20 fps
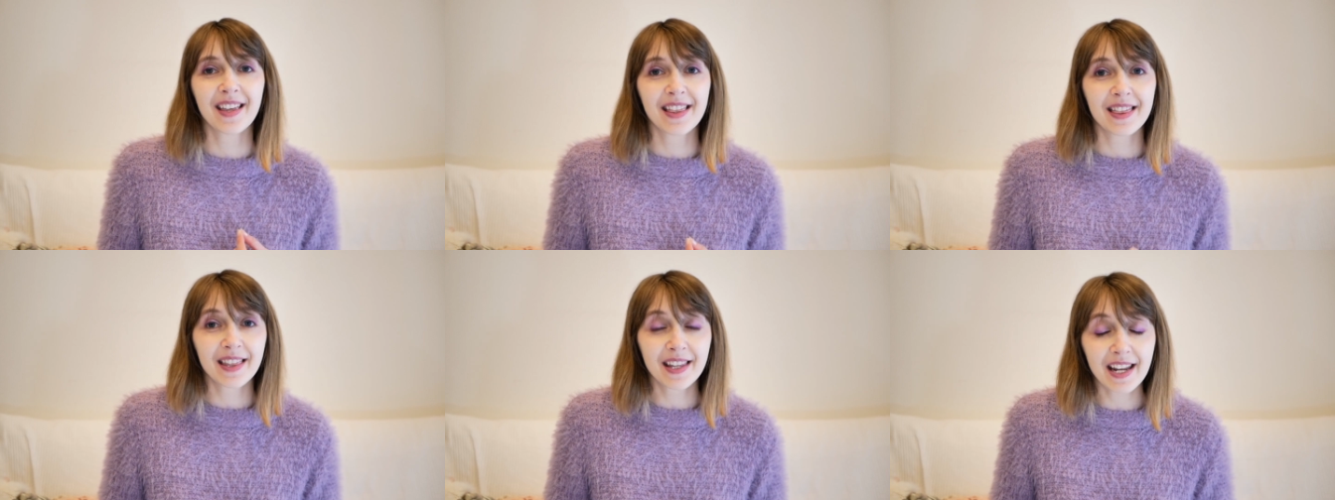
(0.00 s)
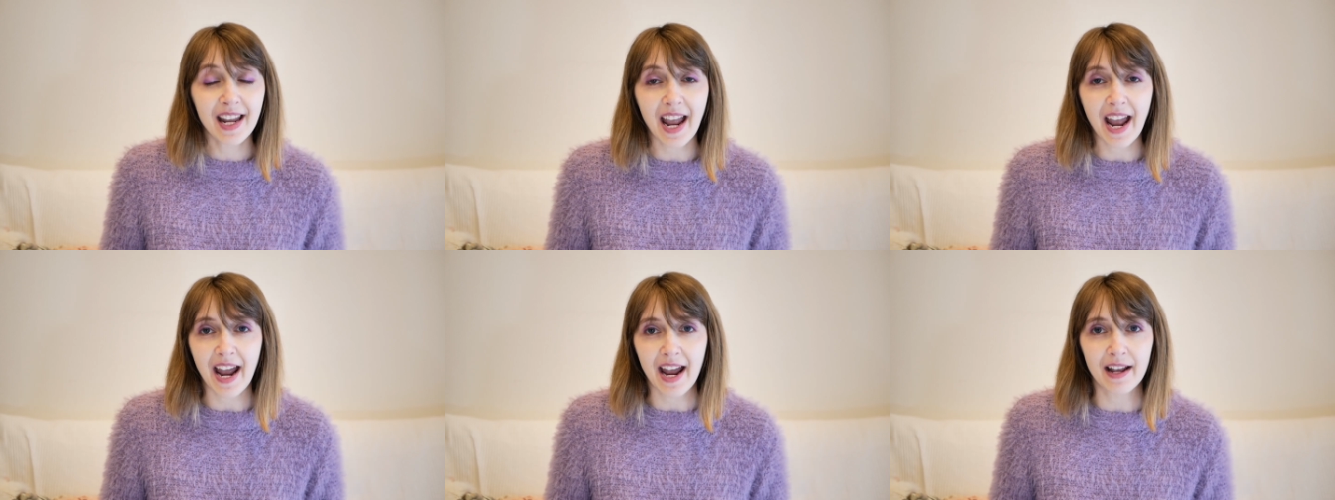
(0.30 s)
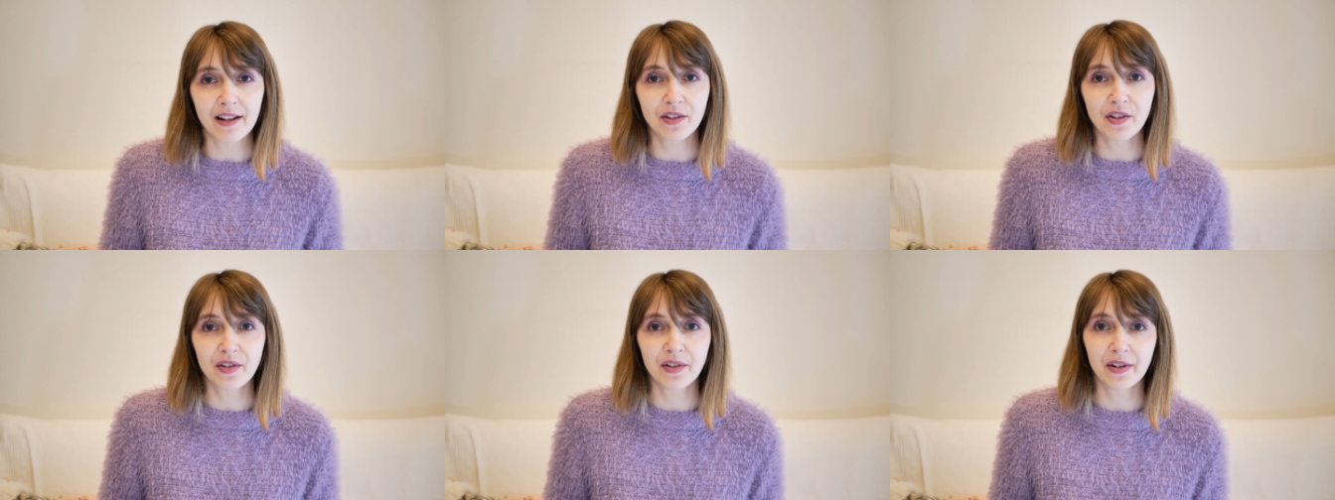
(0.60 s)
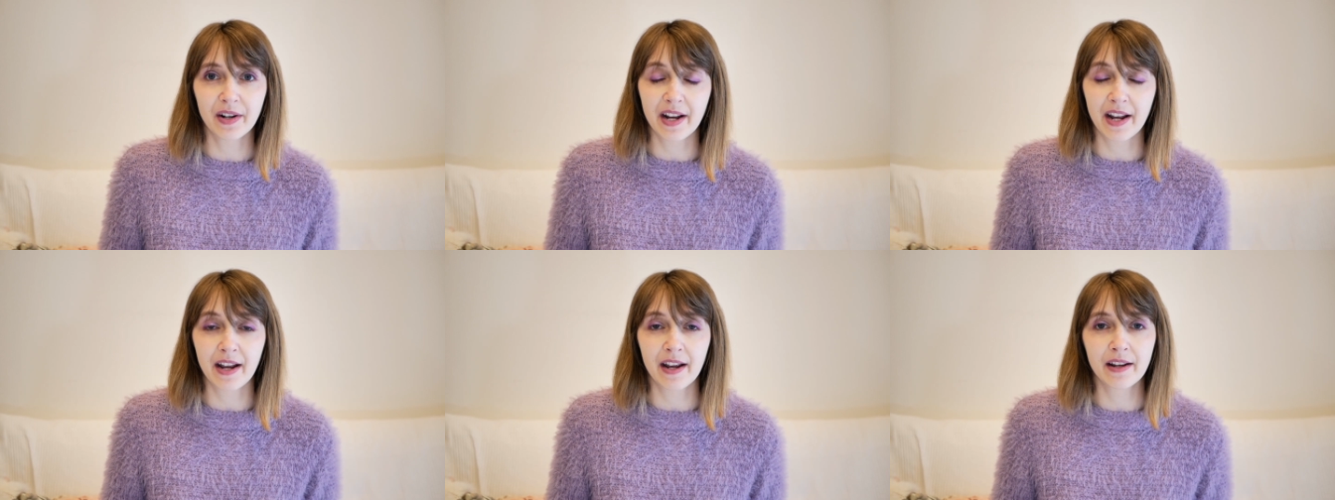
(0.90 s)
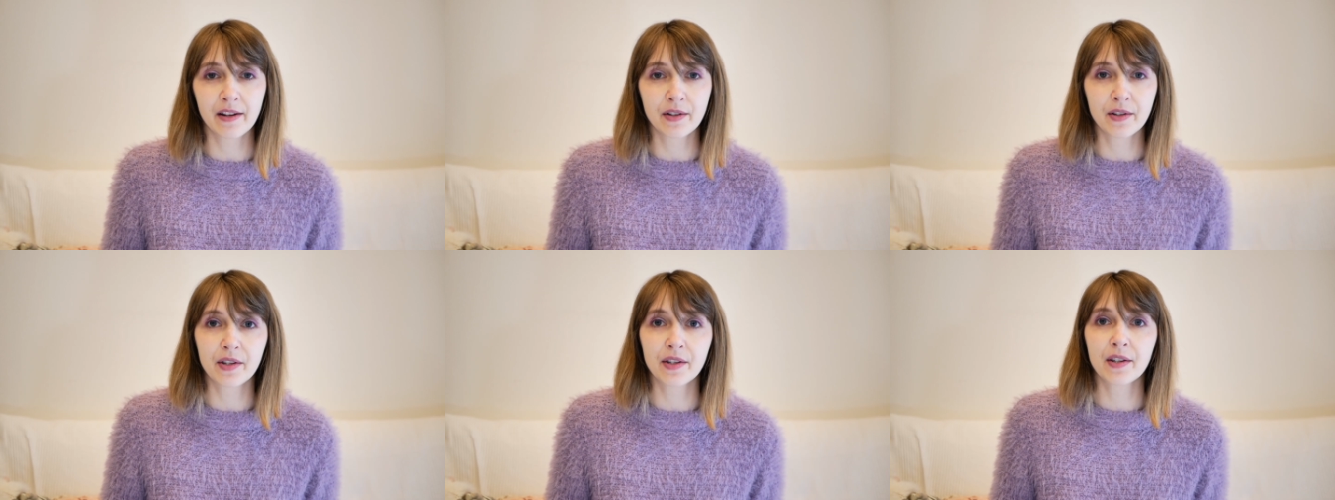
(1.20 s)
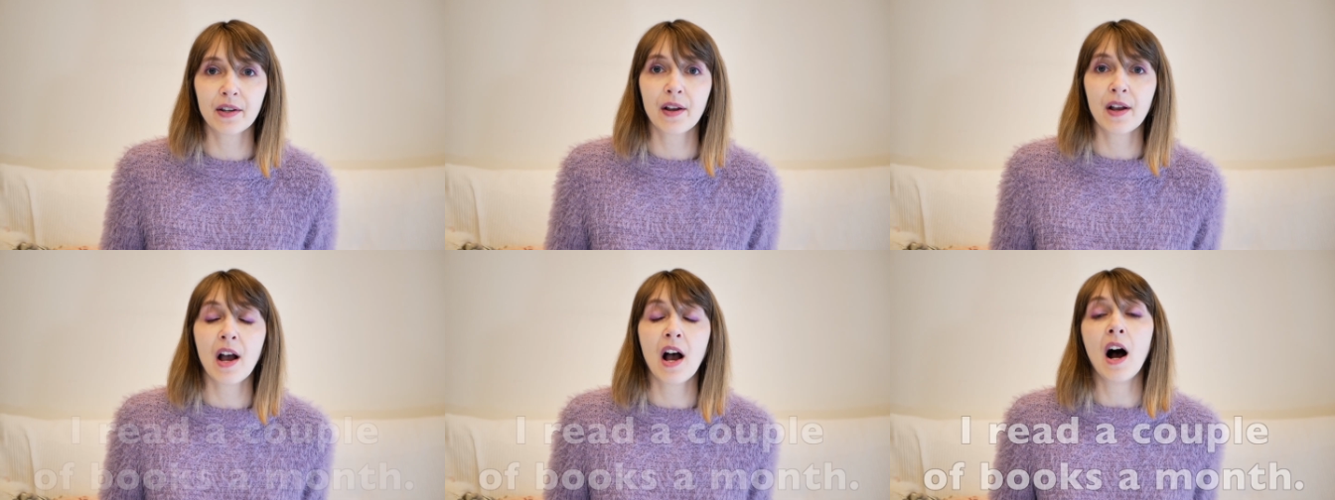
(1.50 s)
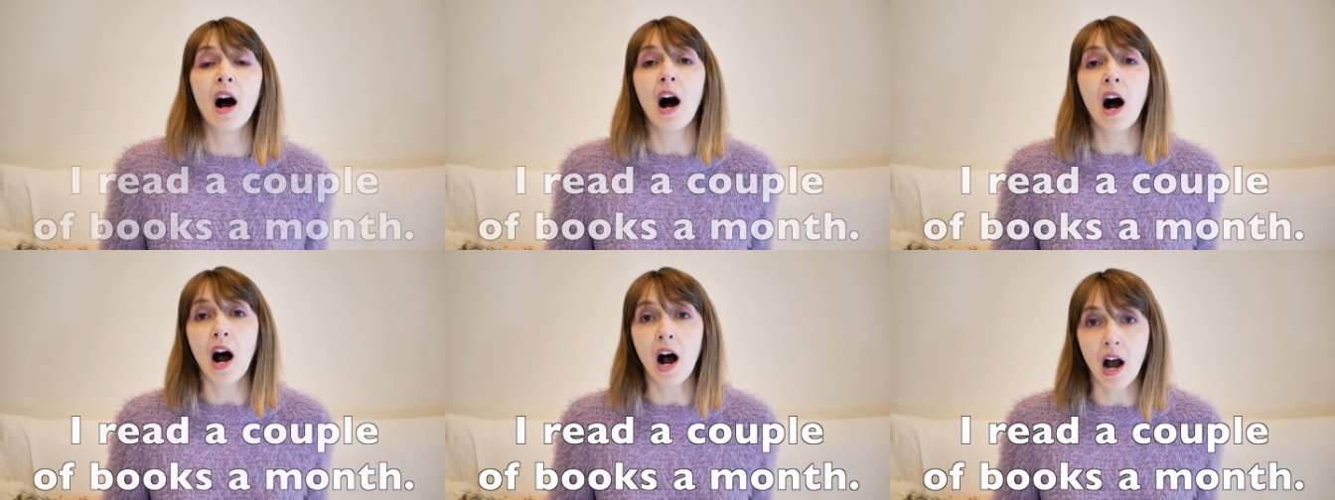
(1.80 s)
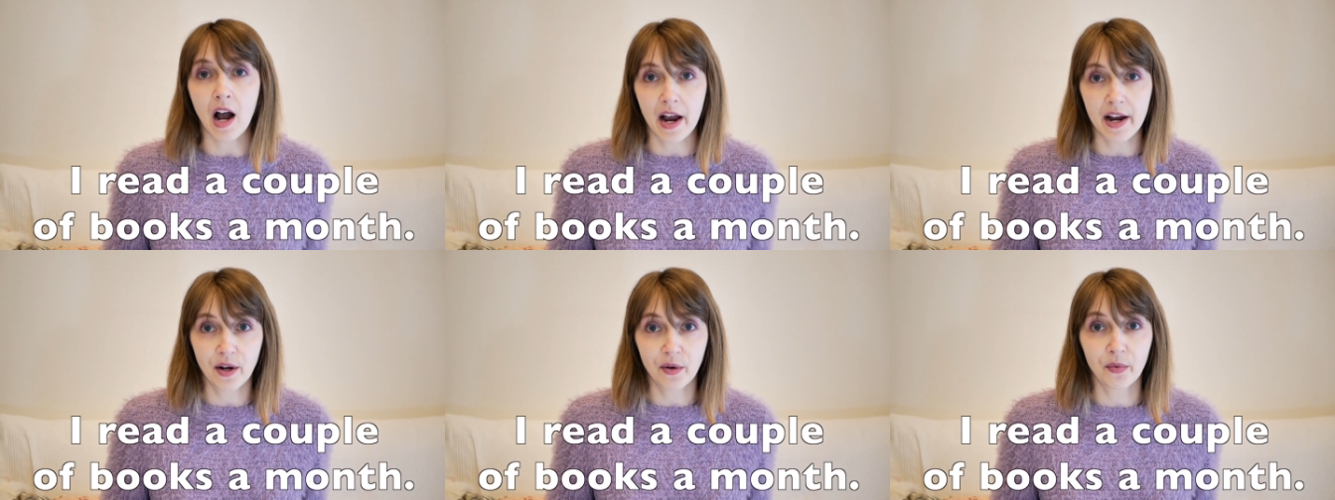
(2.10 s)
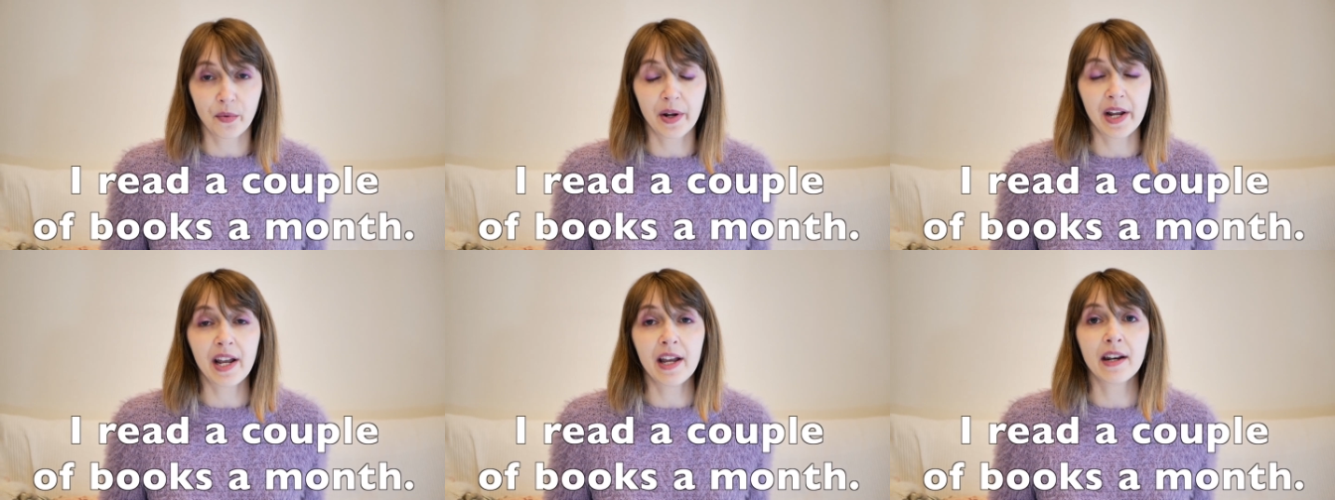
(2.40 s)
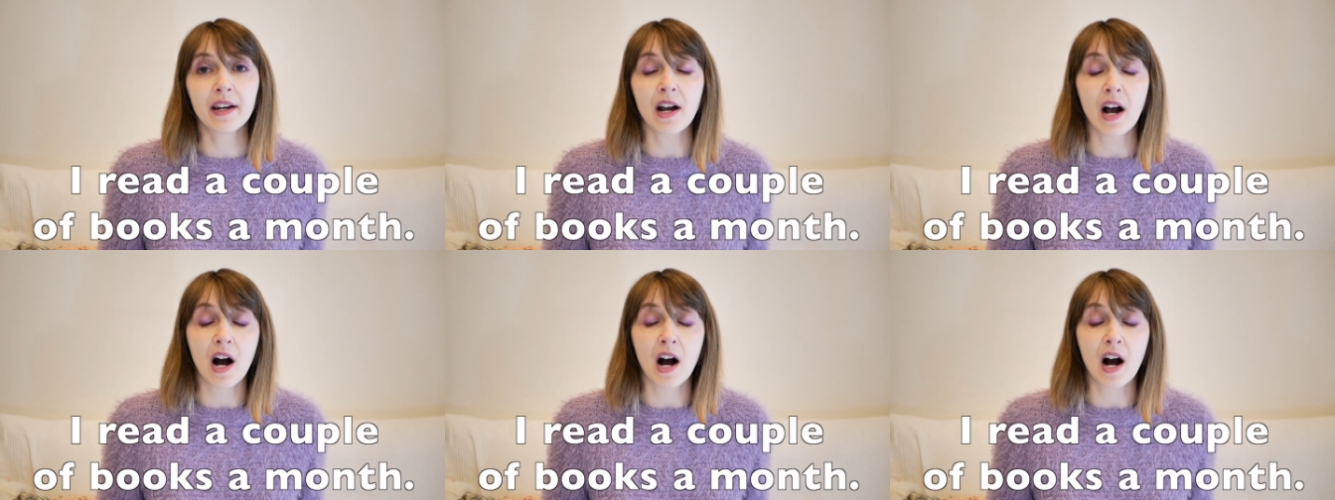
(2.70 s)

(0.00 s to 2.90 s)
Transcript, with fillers: The answer is I read